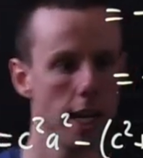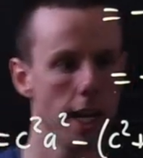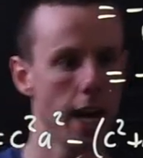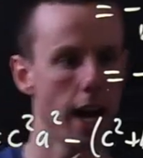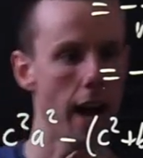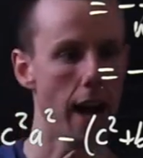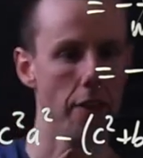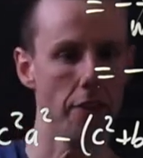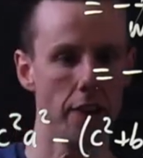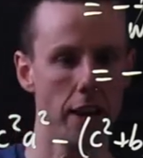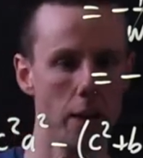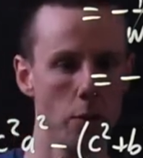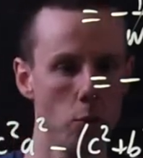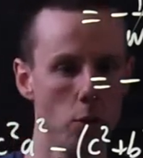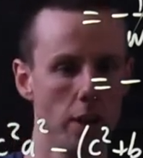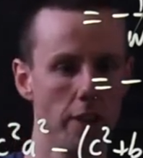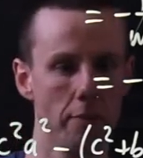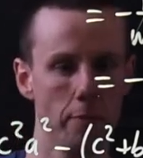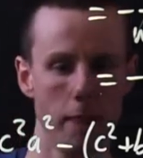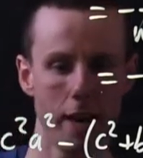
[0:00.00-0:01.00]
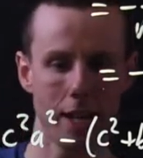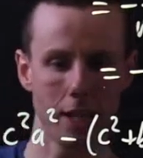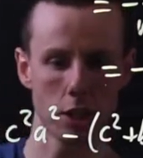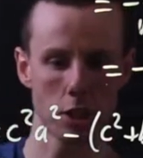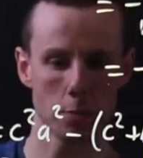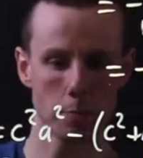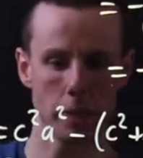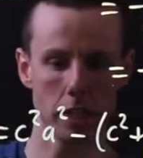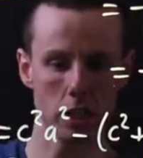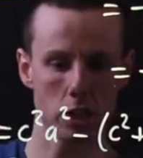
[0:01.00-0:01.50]
and then we'll have
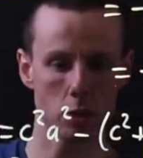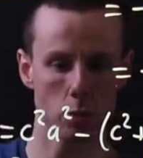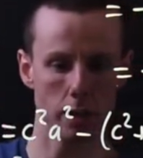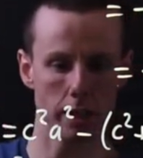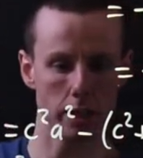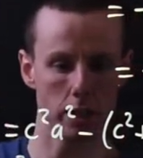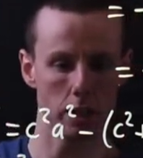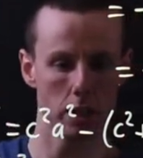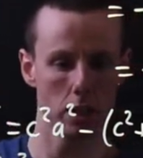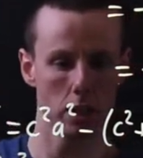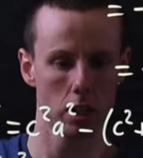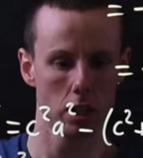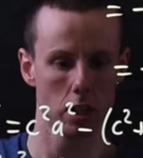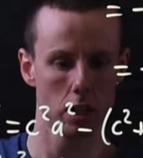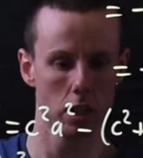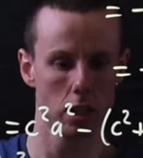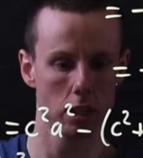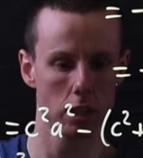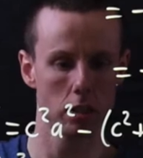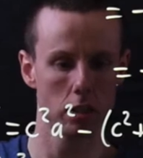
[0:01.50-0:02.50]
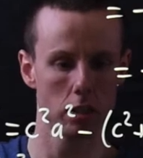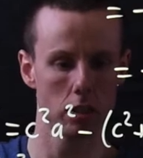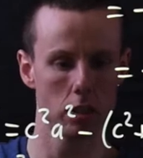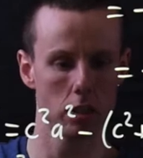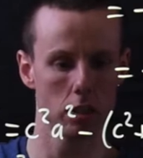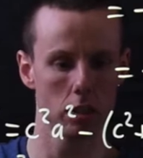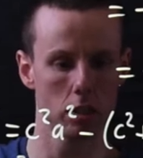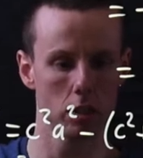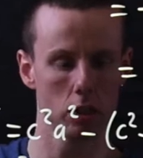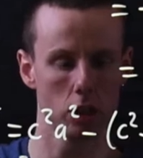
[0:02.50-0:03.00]
minus b squared
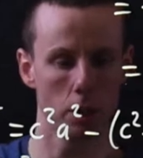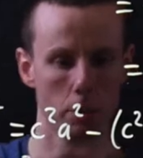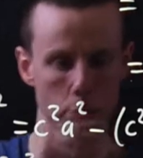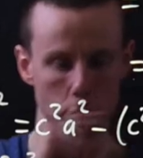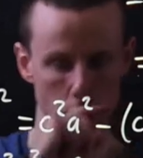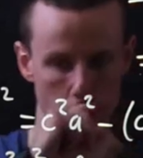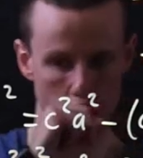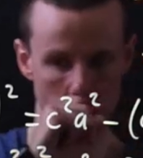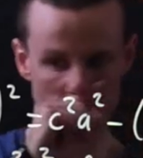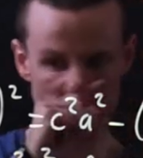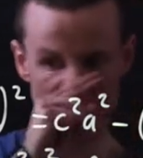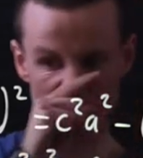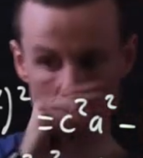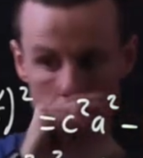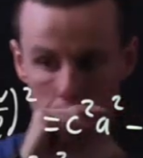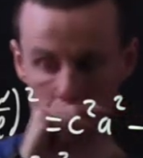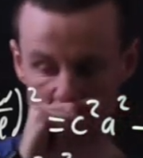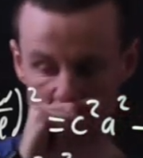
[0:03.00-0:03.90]
w squared.